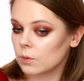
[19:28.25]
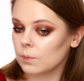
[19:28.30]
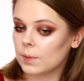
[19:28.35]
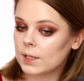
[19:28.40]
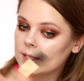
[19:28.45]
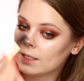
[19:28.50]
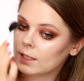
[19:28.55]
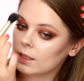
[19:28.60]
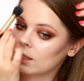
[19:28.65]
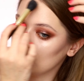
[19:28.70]
So
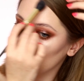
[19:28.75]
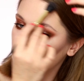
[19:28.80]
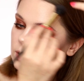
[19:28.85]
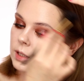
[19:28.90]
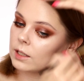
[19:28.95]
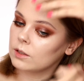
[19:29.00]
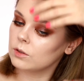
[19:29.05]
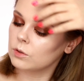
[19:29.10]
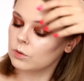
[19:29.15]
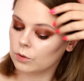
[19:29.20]
basically
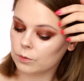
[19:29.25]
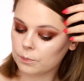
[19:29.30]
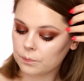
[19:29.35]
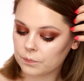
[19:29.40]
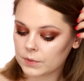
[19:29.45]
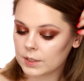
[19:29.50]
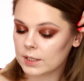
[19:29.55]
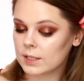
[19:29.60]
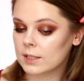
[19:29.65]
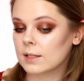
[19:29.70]
what I do
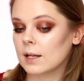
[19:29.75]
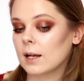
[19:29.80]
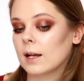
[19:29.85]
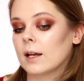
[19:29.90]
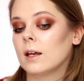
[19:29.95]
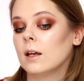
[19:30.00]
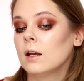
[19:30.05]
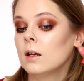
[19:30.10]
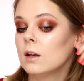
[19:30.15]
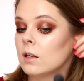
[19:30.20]
is
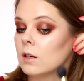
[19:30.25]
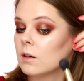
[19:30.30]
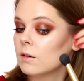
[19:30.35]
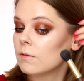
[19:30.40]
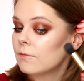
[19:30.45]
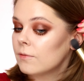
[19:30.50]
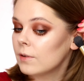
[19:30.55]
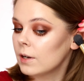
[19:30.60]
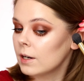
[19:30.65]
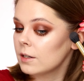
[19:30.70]
I
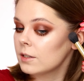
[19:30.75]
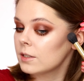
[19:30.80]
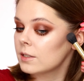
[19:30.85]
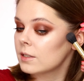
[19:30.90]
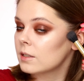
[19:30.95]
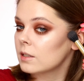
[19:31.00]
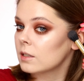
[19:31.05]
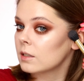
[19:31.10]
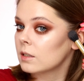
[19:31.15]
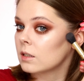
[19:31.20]

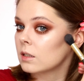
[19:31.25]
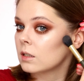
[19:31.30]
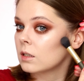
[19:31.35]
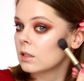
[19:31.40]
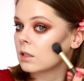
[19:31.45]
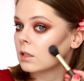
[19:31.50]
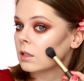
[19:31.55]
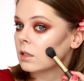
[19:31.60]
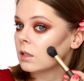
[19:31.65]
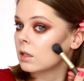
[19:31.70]
first
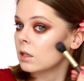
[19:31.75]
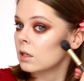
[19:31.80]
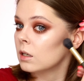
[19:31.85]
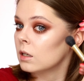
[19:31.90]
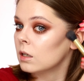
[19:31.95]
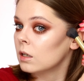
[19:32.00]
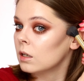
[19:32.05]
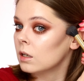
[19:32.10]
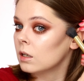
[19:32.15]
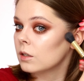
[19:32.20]

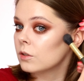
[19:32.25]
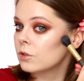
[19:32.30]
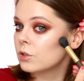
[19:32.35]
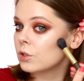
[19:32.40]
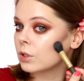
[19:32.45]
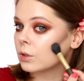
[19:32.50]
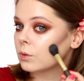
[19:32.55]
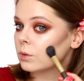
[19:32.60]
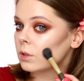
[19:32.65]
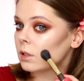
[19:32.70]

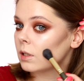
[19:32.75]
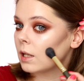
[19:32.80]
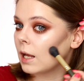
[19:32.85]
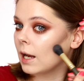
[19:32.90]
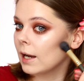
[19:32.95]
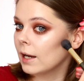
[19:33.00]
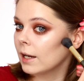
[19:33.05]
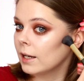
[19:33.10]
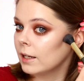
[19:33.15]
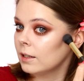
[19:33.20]
draw the
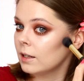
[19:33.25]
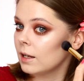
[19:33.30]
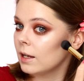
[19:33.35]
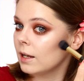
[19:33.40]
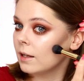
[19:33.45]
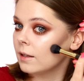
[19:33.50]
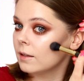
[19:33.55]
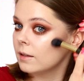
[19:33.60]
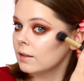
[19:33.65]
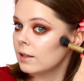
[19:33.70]
line
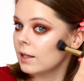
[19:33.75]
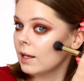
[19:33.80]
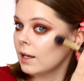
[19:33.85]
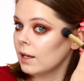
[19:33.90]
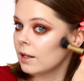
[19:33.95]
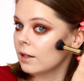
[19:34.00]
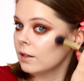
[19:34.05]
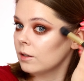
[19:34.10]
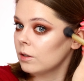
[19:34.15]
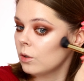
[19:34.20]
and
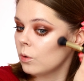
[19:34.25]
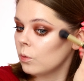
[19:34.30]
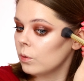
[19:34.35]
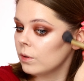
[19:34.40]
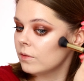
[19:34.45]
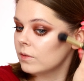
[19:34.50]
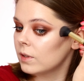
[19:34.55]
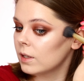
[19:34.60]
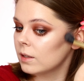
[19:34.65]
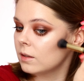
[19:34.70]
then
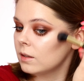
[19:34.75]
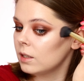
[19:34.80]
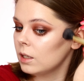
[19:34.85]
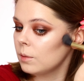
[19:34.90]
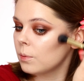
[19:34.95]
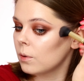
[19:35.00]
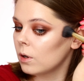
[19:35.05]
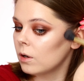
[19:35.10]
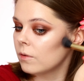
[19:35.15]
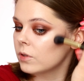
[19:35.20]
with the
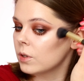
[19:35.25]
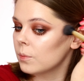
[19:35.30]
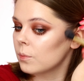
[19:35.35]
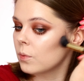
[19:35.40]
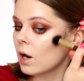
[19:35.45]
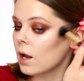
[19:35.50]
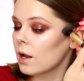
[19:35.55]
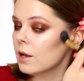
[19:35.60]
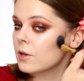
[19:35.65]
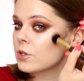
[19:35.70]
tip of the
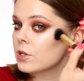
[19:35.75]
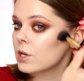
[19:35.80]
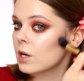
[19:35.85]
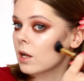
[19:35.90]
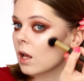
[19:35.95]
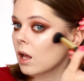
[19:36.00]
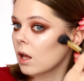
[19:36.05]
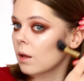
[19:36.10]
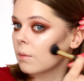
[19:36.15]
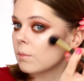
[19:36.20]
brush
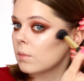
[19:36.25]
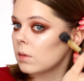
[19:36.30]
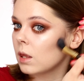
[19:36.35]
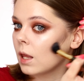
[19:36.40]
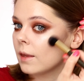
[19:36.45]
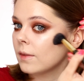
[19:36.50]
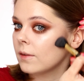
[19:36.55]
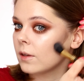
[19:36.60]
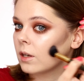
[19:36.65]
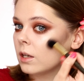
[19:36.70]
I'm
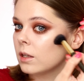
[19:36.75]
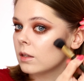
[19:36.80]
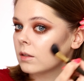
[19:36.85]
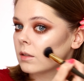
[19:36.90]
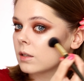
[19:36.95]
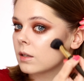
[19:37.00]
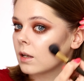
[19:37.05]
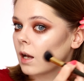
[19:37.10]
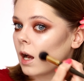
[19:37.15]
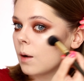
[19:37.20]
blending
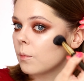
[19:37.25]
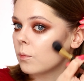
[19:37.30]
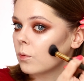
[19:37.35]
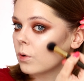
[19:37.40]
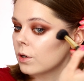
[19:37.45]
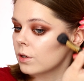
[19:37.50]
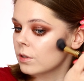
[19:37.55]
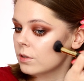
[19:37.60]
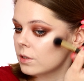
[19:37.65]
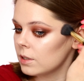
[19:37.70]
it
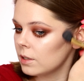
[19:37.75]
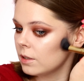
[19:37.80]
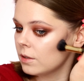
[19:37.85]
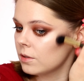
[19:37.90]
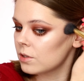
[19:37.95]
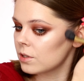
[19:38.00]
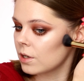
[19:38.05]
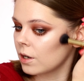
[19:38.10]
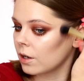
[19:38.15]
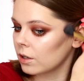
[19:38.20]
upwards
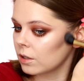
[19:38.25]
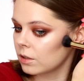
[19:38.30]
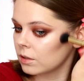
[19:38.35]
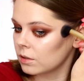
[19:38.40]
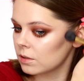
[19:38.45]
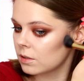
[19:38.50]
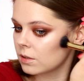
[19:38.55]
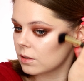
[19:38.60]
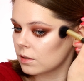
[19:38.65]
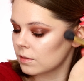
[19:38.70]
in
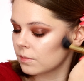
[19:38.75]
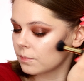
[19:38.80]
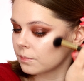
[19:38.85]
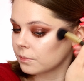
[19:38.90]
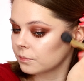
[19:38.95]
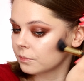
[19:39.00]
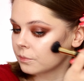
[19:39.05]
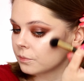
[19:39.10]
circles.